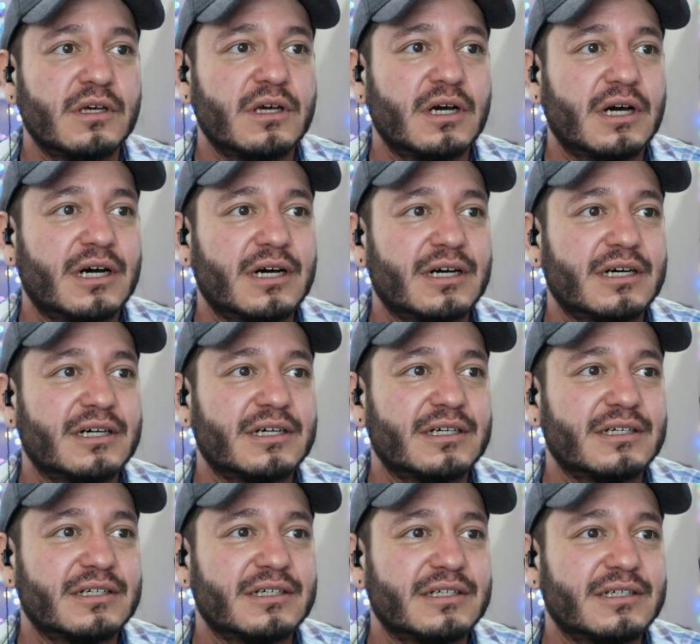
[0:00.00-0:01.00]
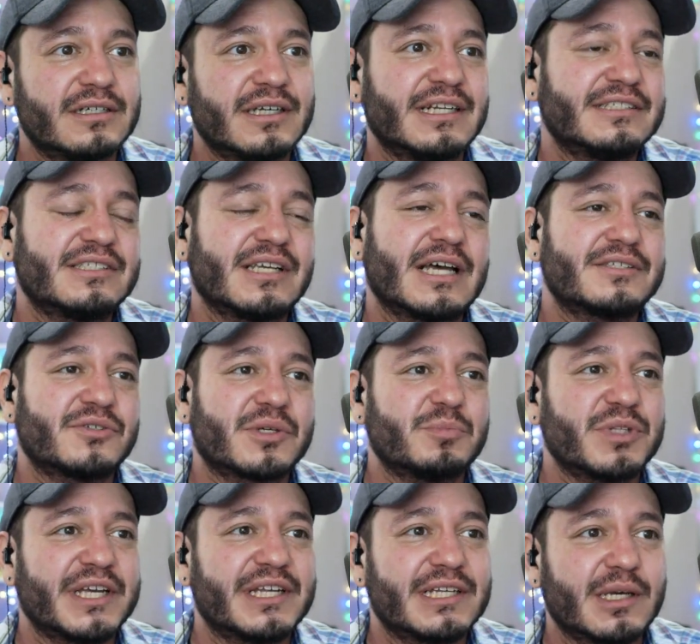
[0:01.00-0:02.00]
Uh, and is also
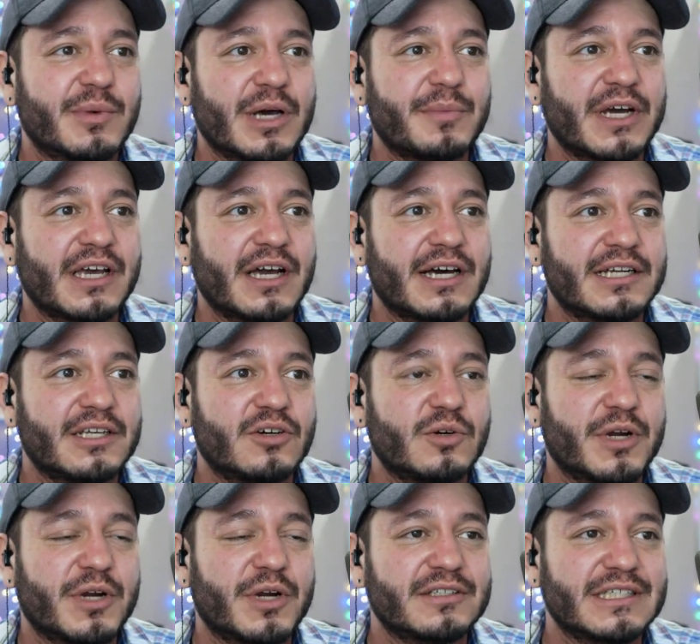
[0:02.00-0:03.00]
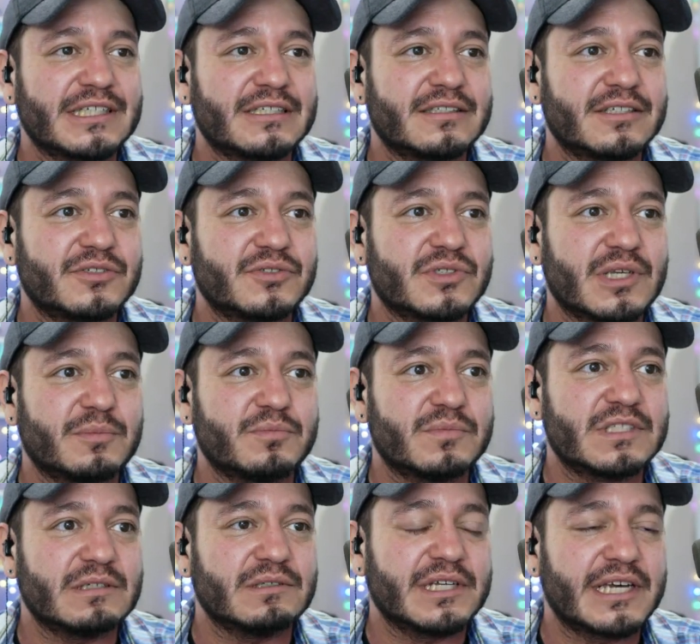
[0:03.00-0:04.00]
complaining about my audio. Apparently, there's some
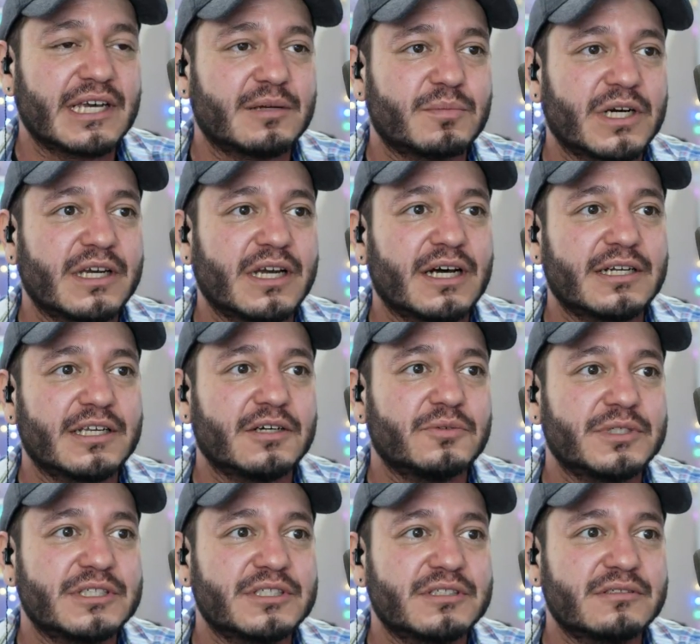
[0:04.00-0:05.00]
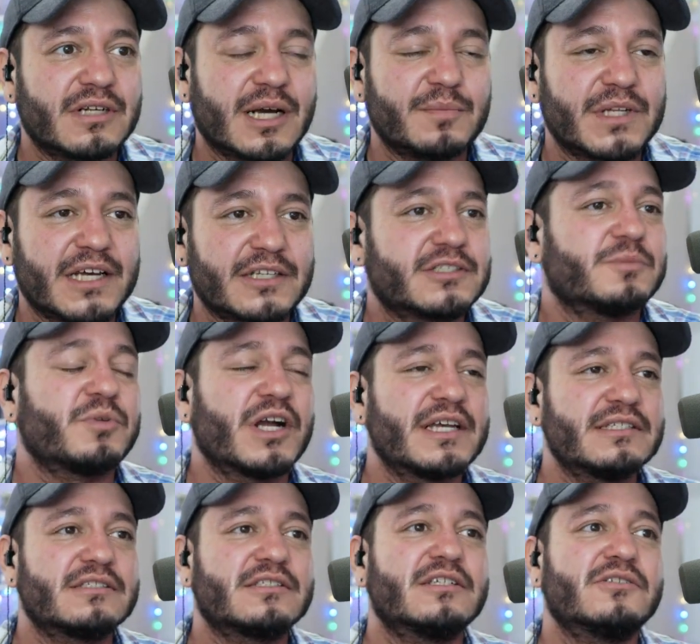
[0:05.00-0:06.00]
delay on my audio, which I'm not
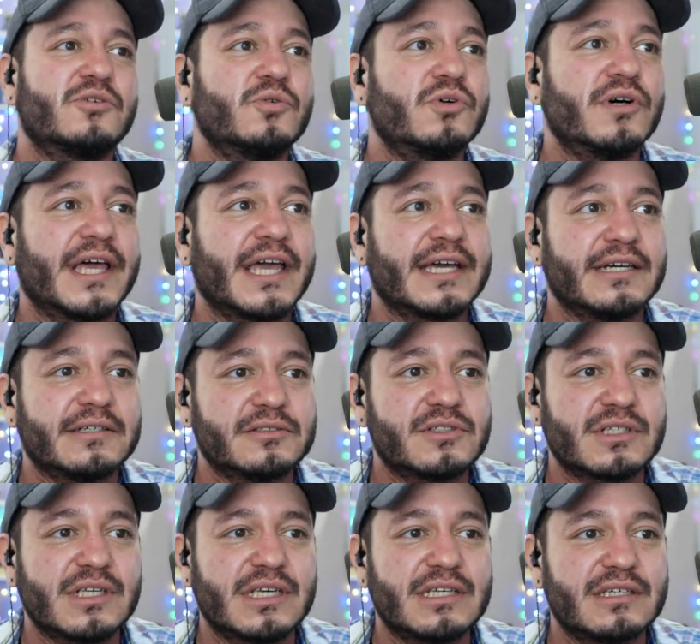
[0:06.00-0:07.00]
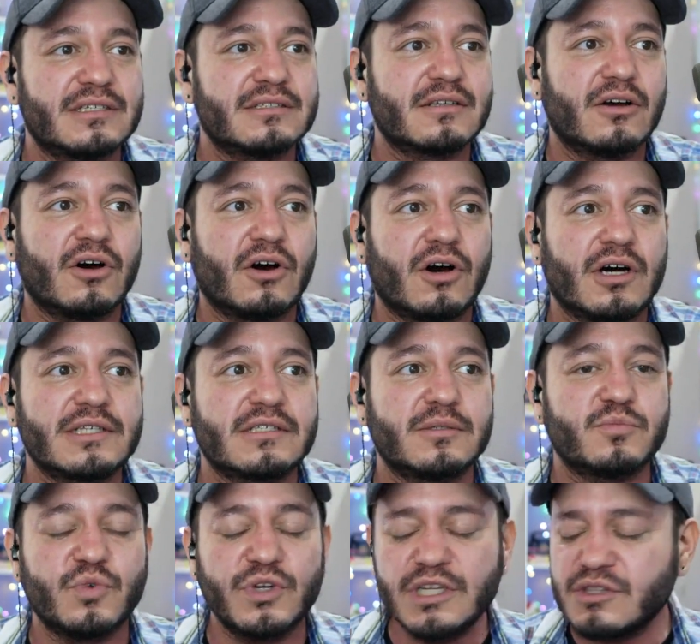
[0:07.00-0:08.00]
surprised because Google Hangouts is awesome. What do you
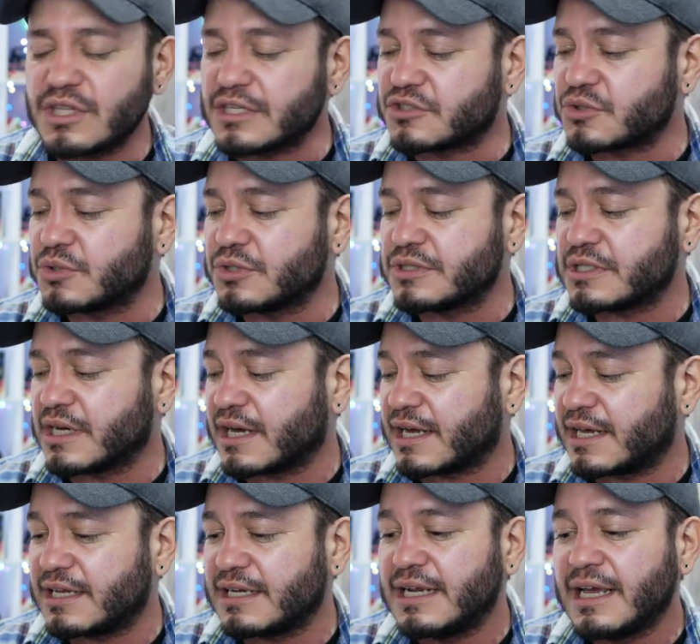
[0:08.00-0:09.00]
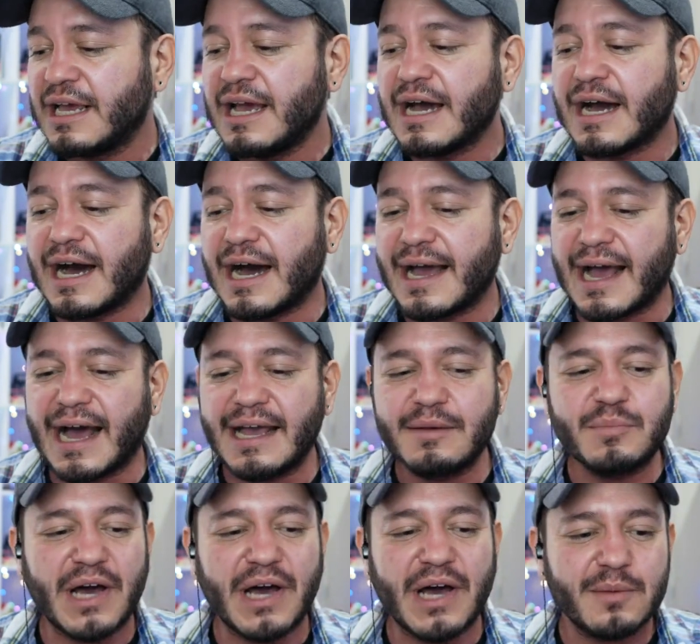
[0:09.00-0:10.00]
think, Jules? Uh, I, I'm I'm
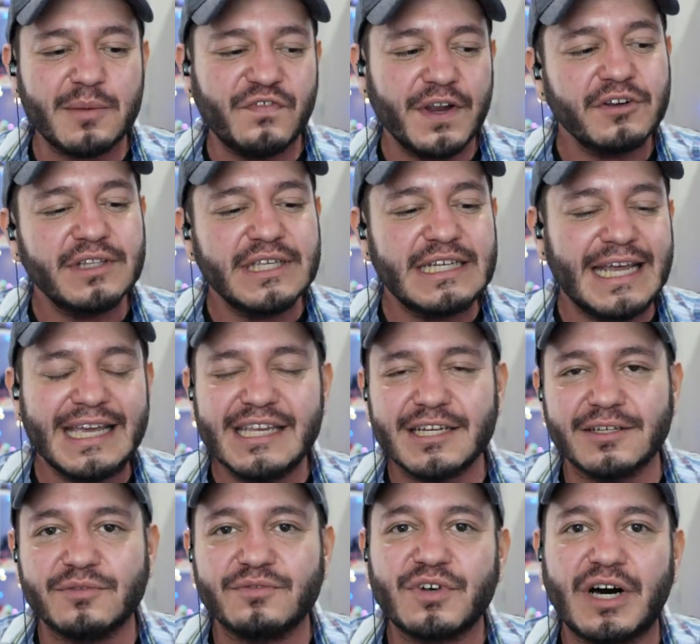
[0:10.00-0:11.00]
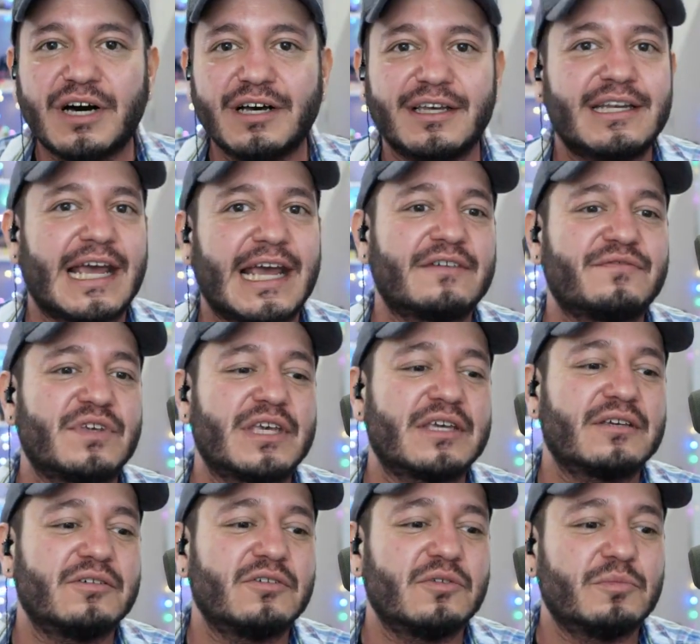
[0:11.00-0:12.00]
fairly negative on having
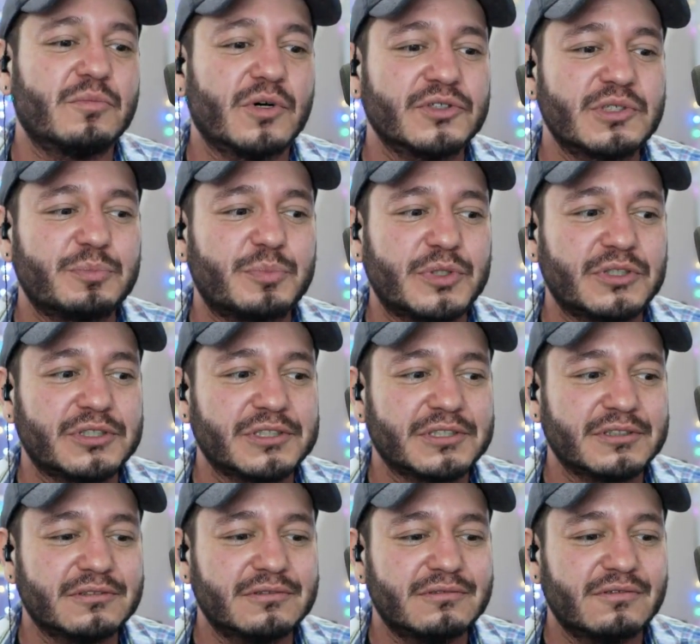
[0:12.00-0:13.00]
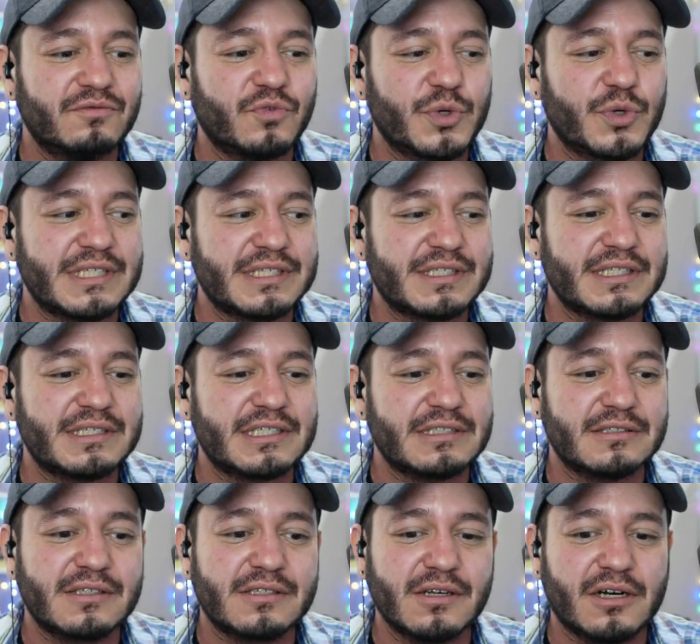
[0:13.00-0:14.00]
multiple voice assistants
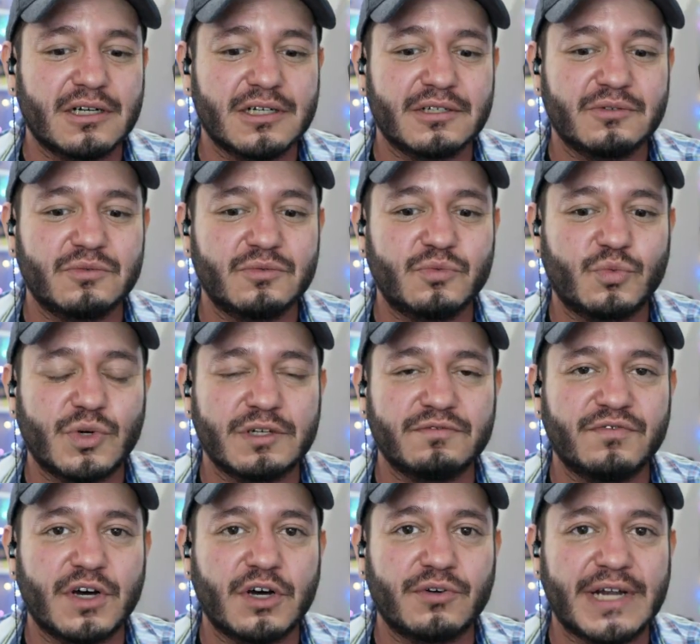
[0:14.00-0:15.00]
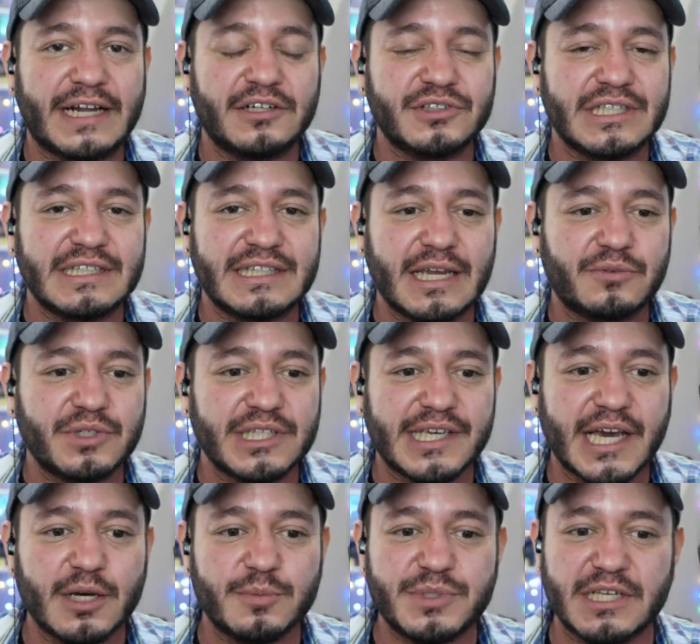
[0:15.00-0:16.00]
on one phone. I don't think that really helps
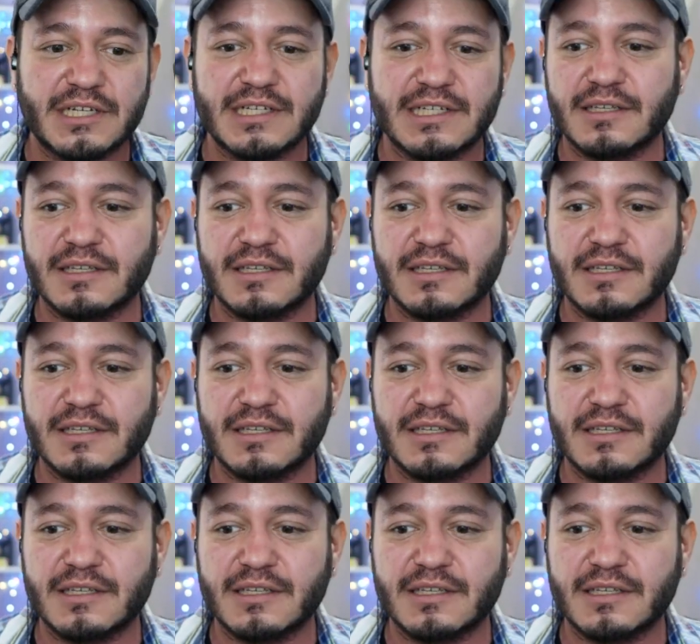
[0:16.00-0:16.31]
anything.